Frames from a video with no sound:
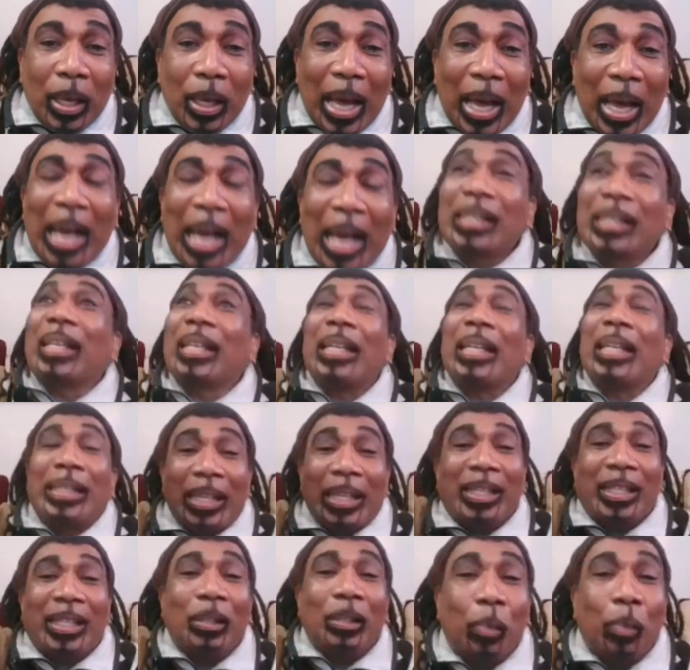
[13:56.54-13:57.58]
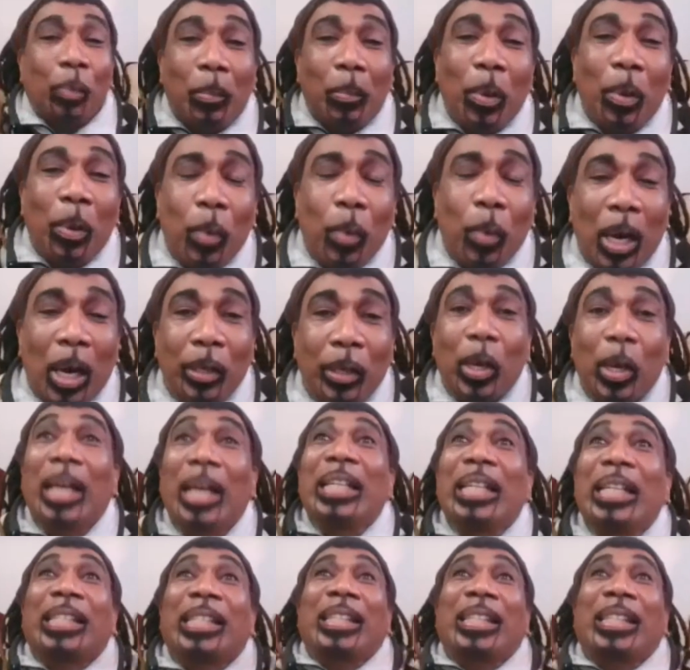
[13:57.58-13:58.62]
and says, this is what me want to do.
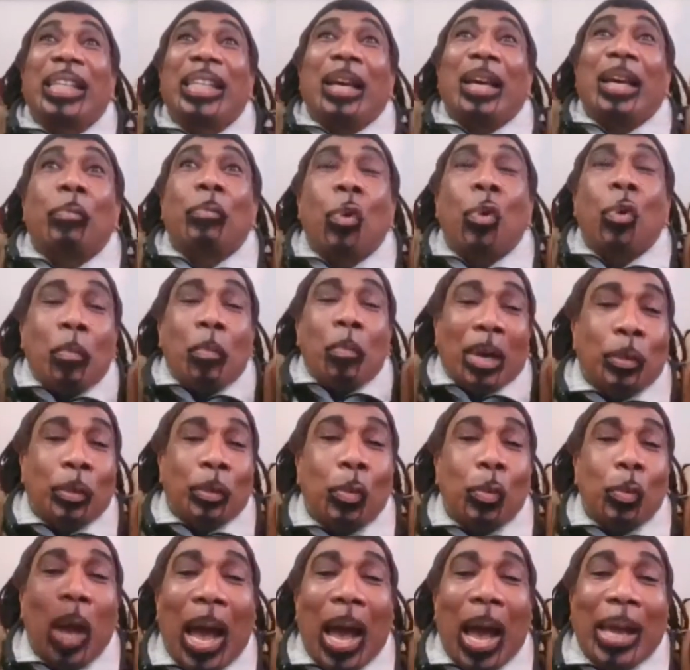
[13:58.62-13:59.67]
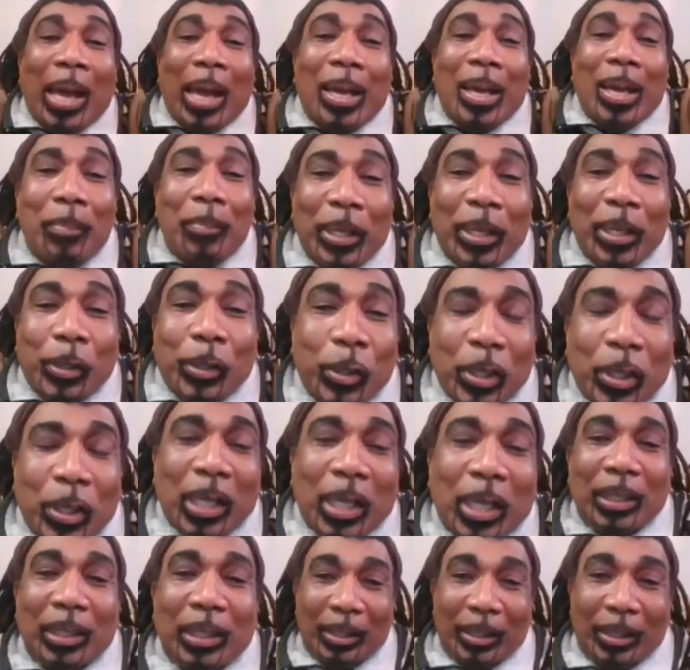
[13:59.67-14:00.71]
The same woman who I am
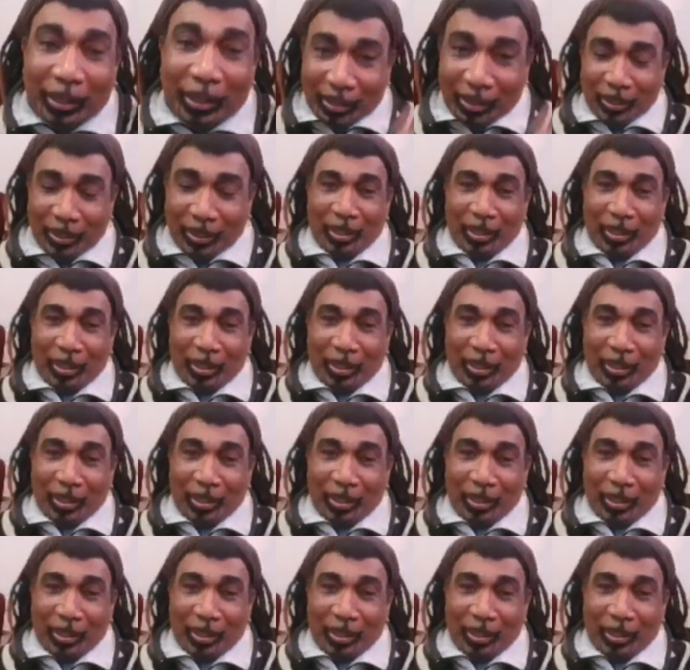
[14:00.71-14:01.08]
iterated.